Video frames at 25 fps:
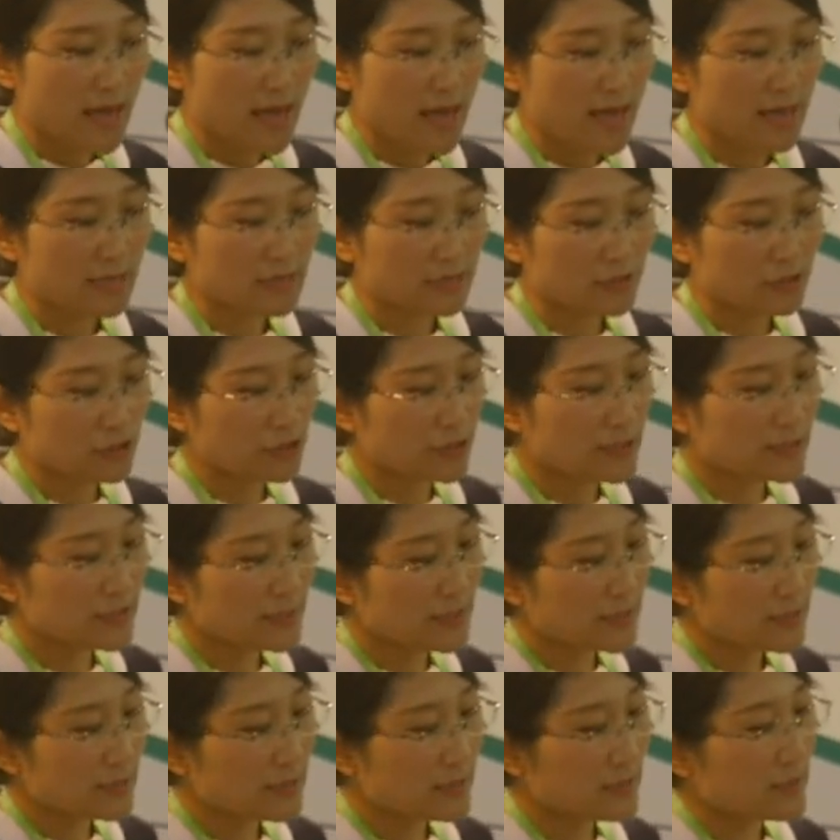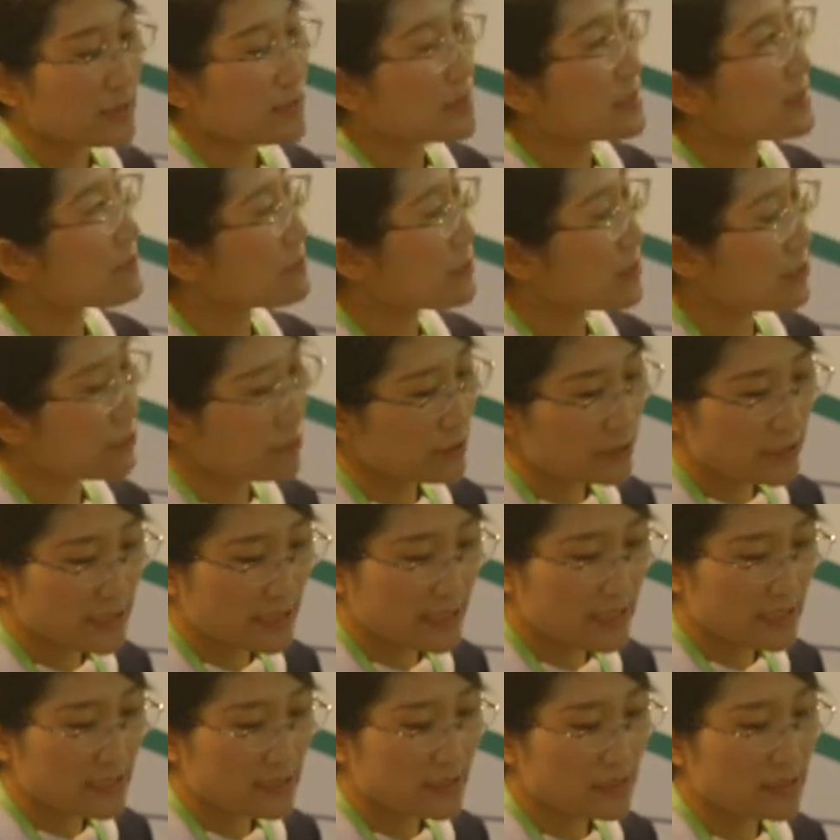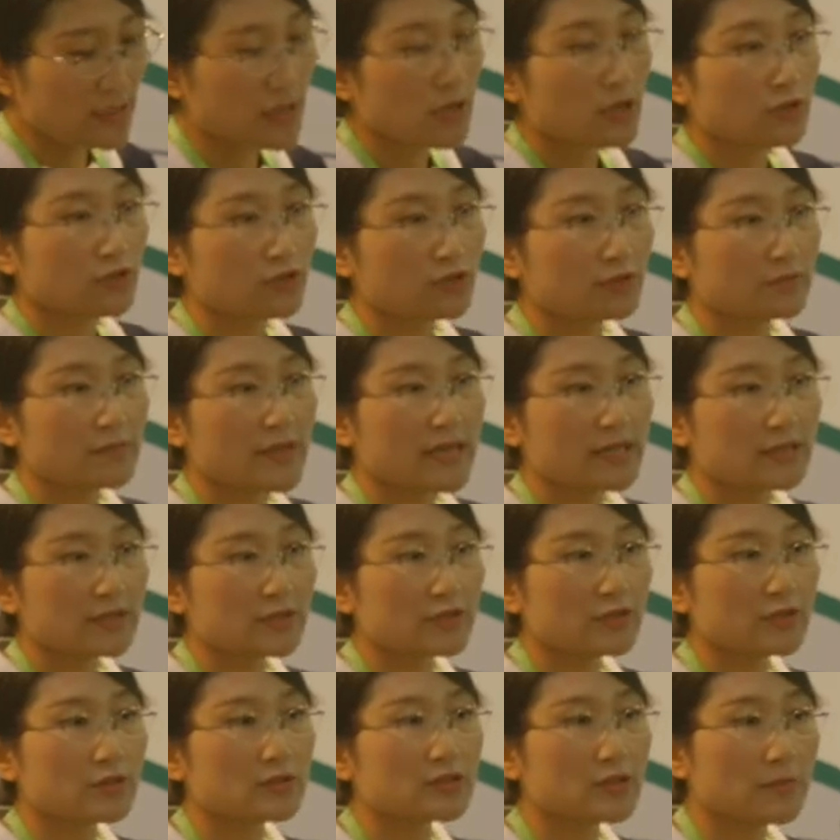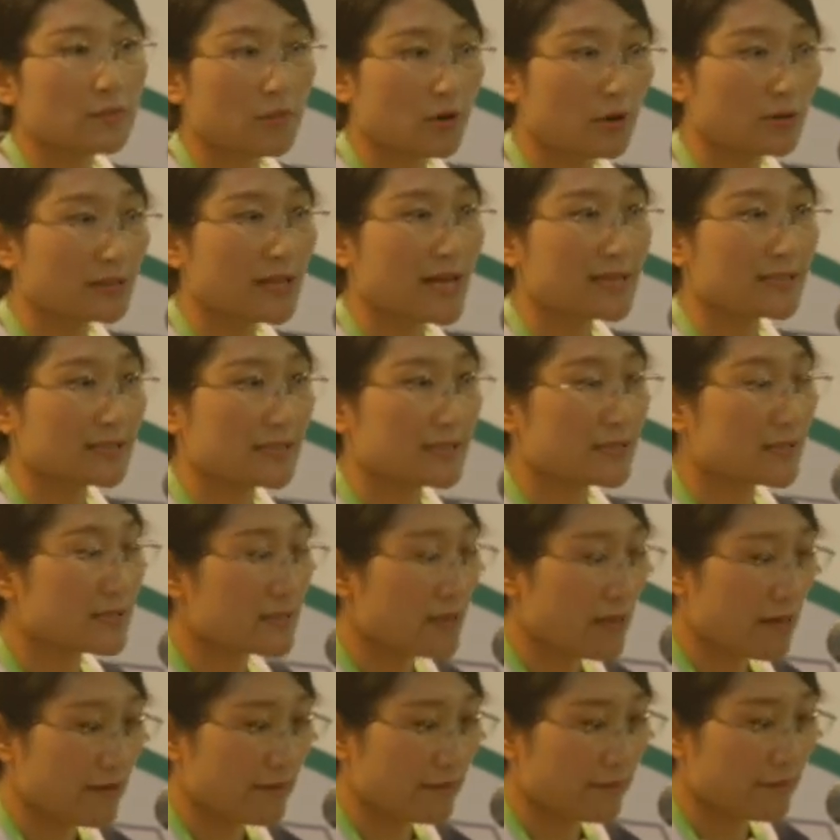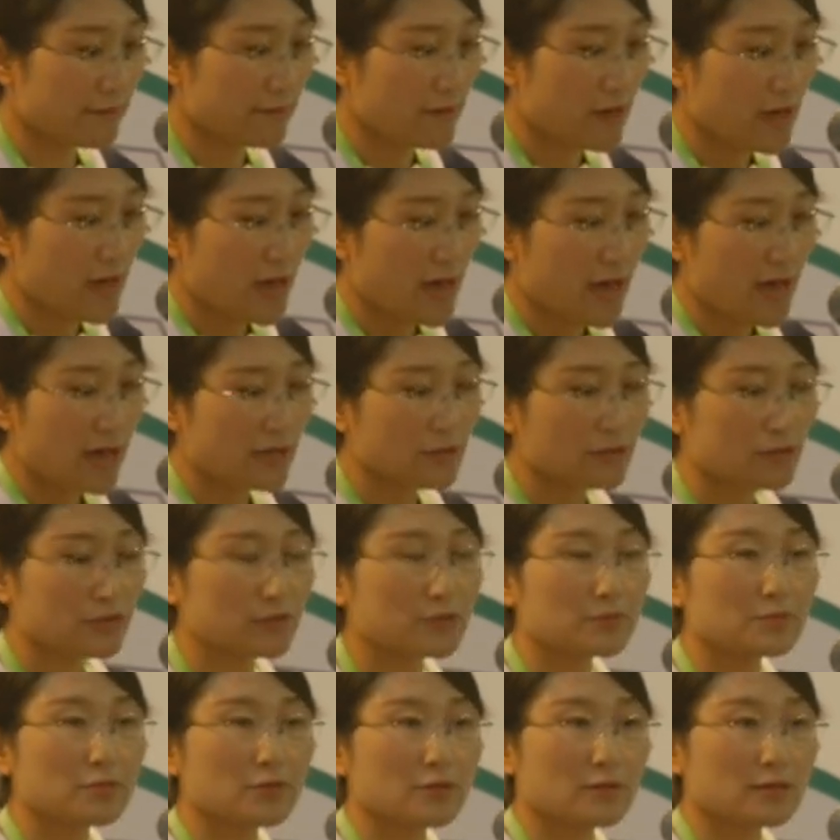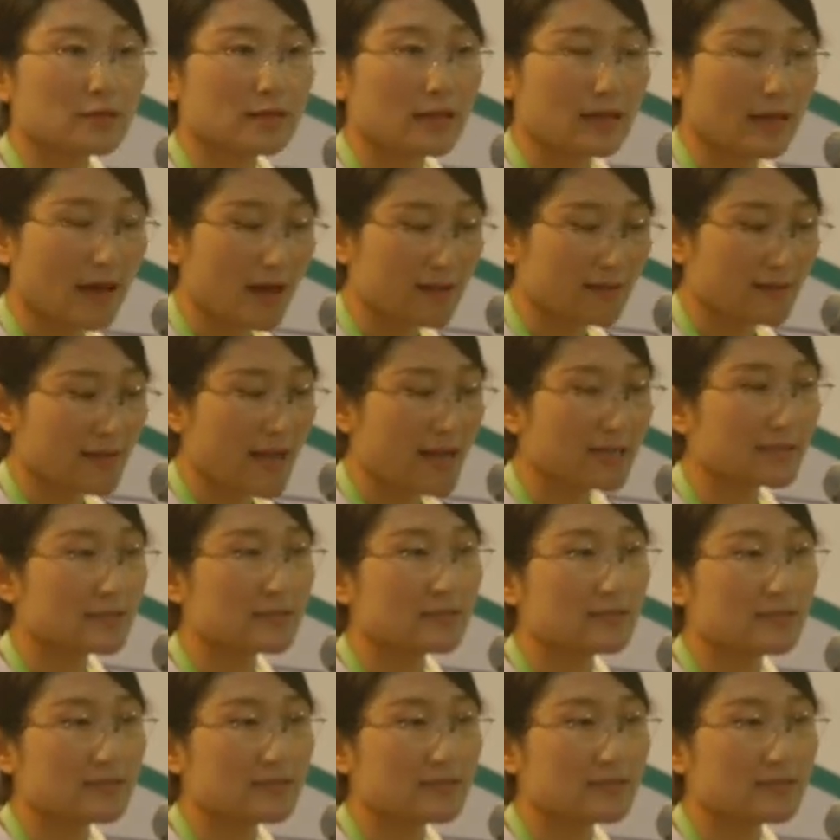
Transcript: and the traces, impurities to make sure the product is safe, and to conduct the